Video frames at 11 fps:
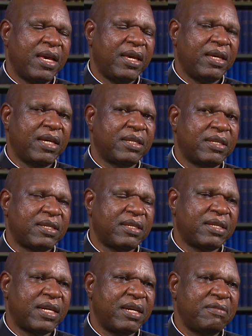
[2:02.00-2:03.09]

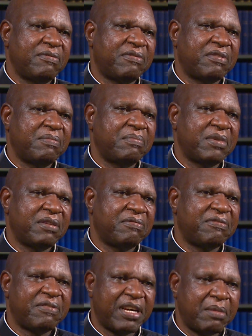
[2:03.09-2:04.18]
Yes, I am from the
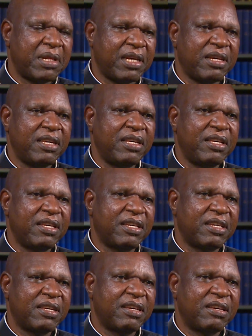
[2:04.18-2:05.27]
family
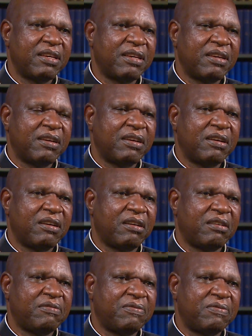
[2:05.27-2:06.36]

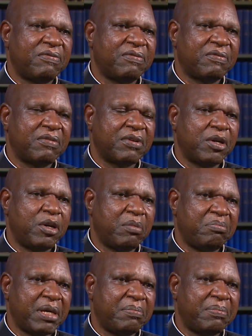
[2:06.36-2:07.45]
of
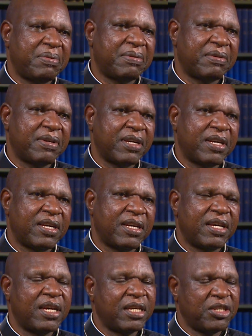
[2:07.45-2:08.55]
Gopep
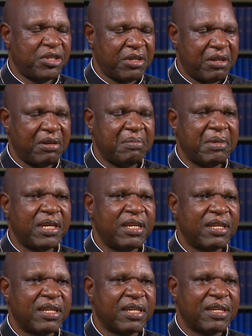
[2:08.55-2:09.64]
and Salome,
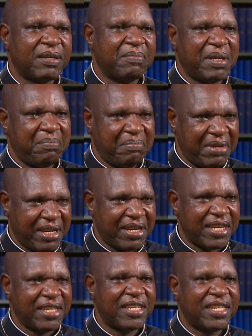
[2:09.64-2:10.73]
my
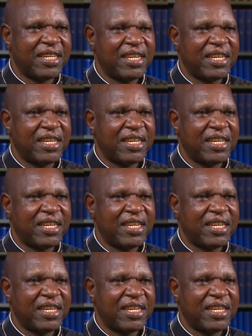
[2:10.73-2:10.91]
parent.